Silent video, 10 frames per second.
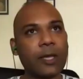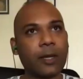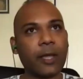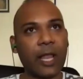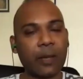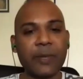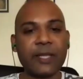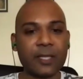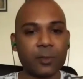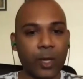are
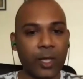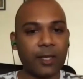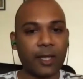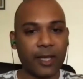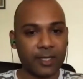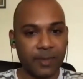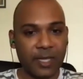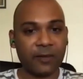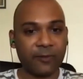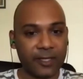LPs as well as
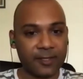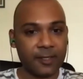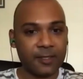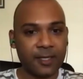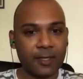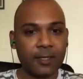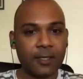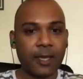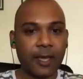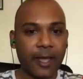being advisors,
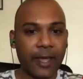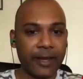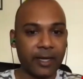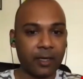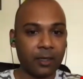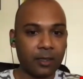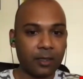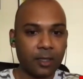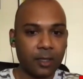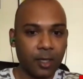and
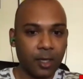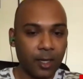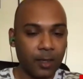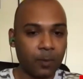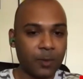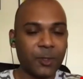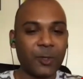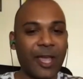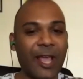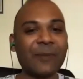so
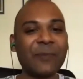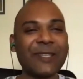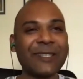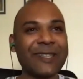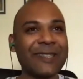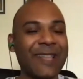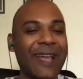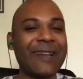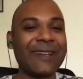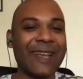the LPs can
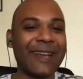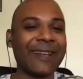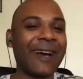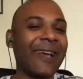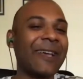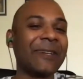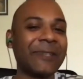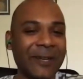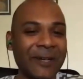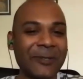then get high
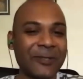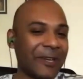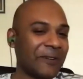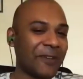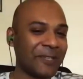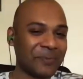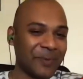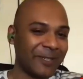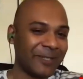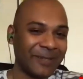return on their
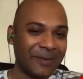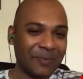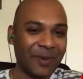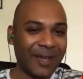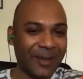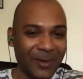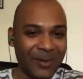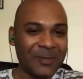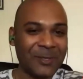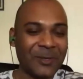investment by
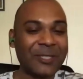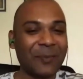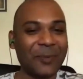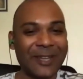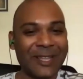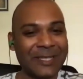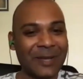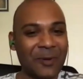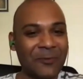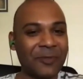also shepherding
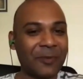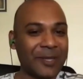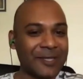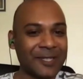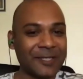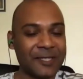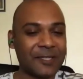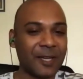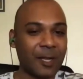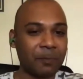some of the businesses
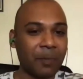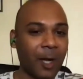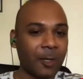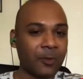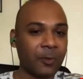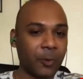that are part of